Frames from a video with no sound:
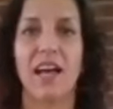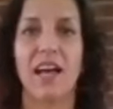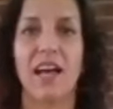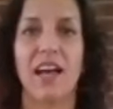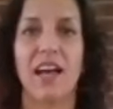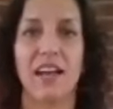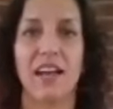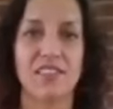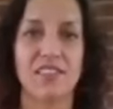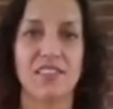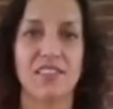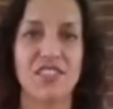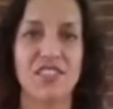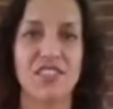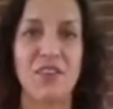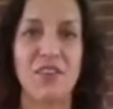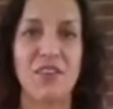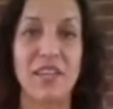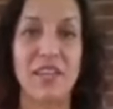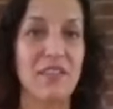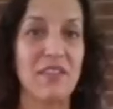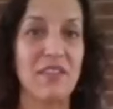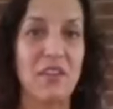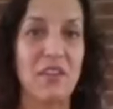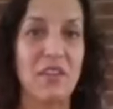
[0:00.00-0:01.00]
And so
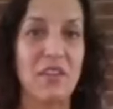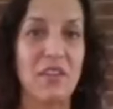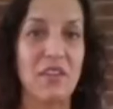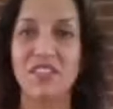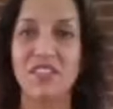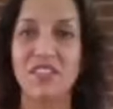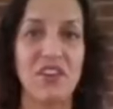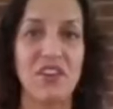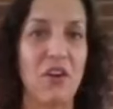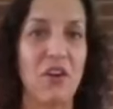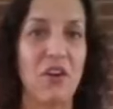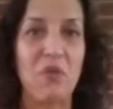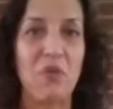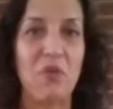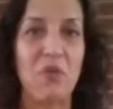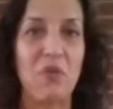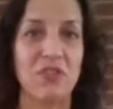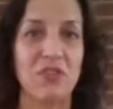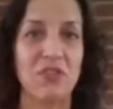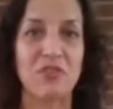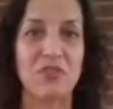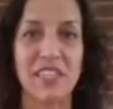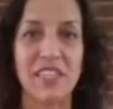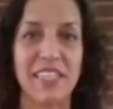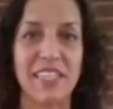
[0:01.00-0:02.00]
even, when
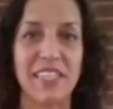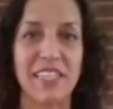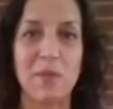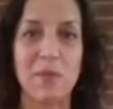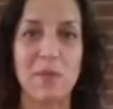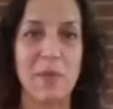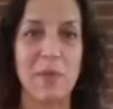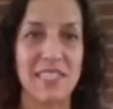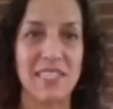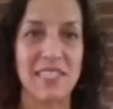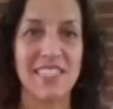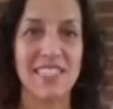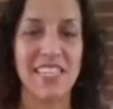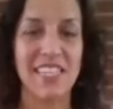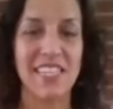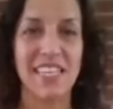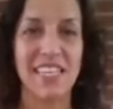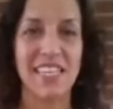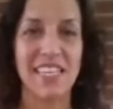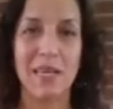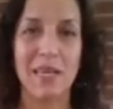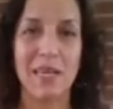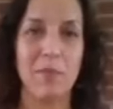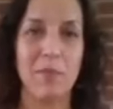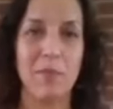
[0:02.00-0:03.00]
you're really busy,
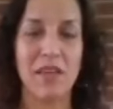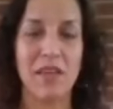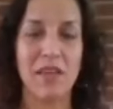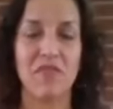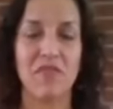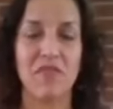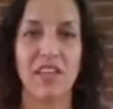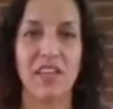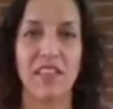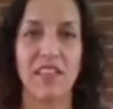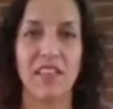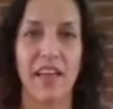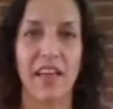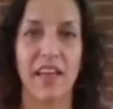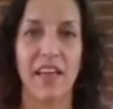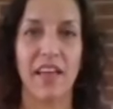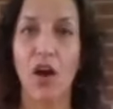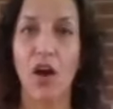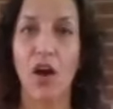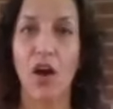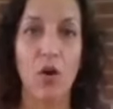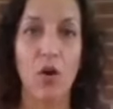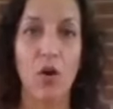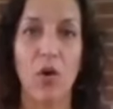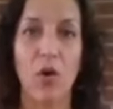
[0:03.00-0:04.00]
it might feel like,
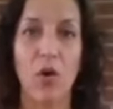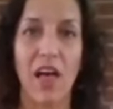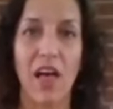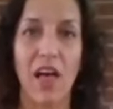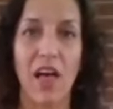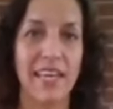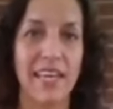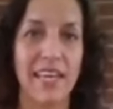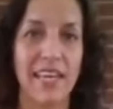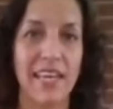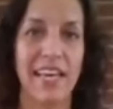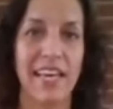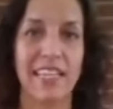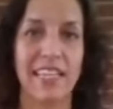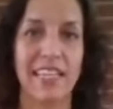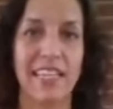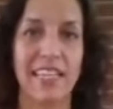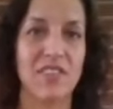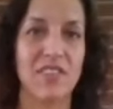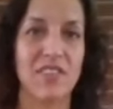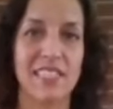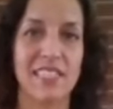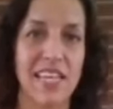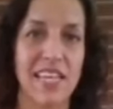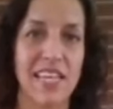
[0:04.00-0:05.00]
oh, well, I can't
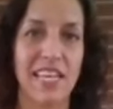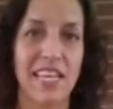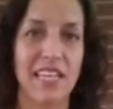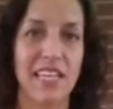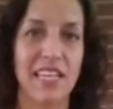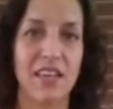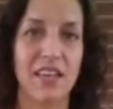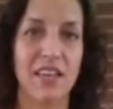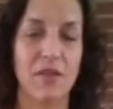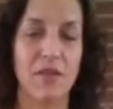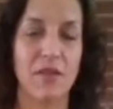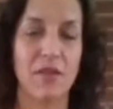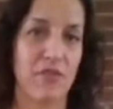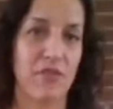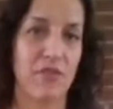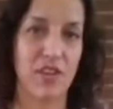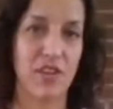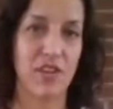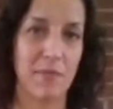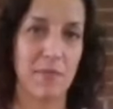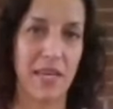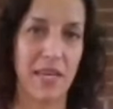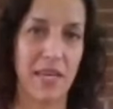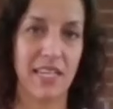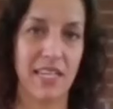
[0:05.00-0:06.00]
even take 3
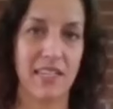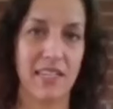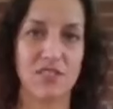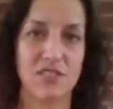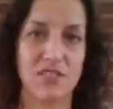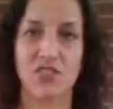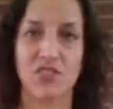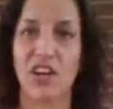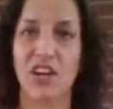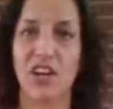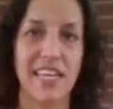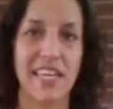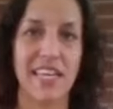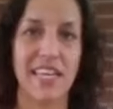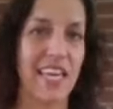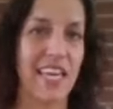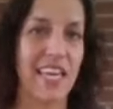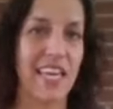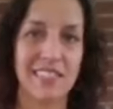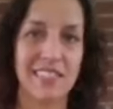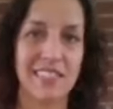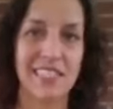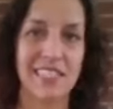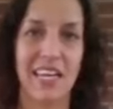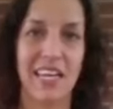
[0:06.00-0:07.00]
minutes, or I
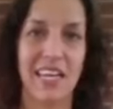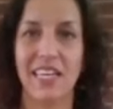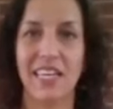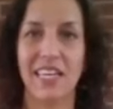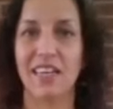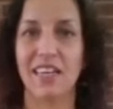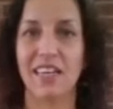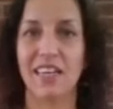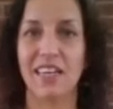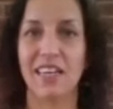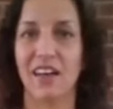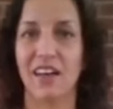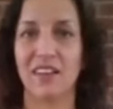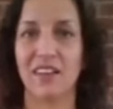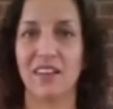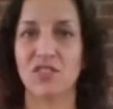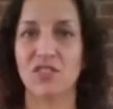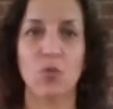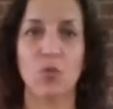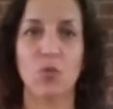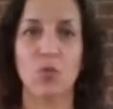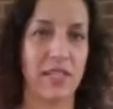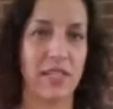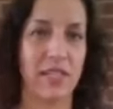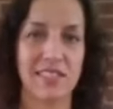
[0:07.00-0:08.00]
can't take a
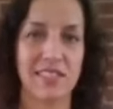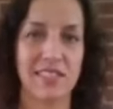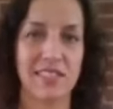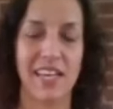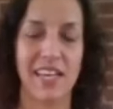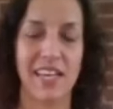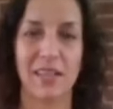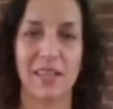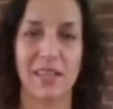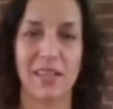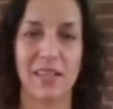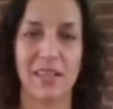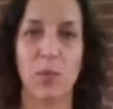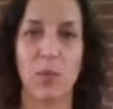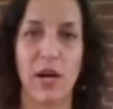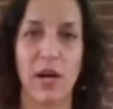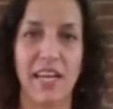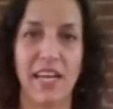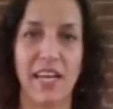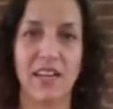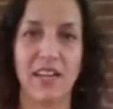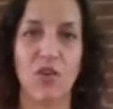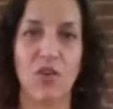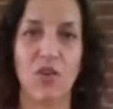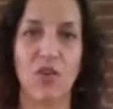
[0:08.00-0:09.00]
20-second
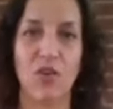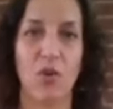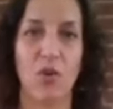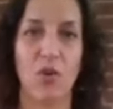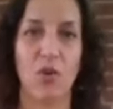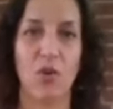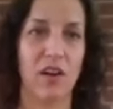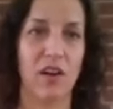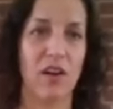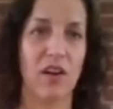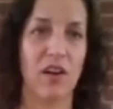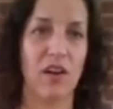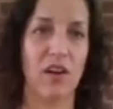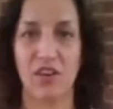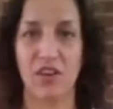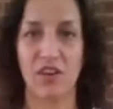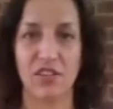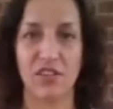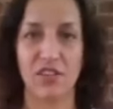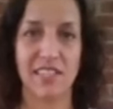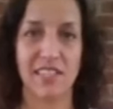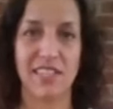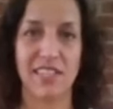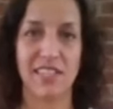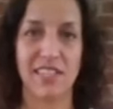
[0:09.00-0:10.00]
break or a
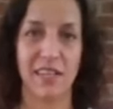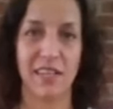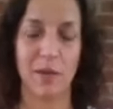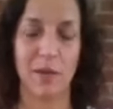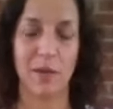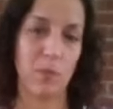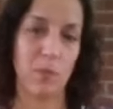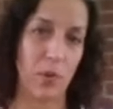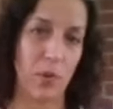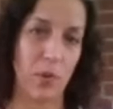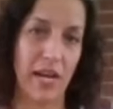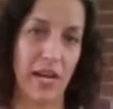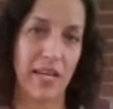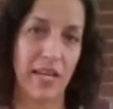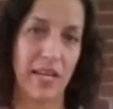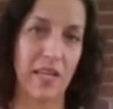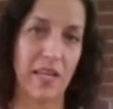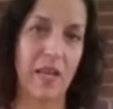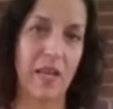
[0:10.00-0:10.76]
30-second break.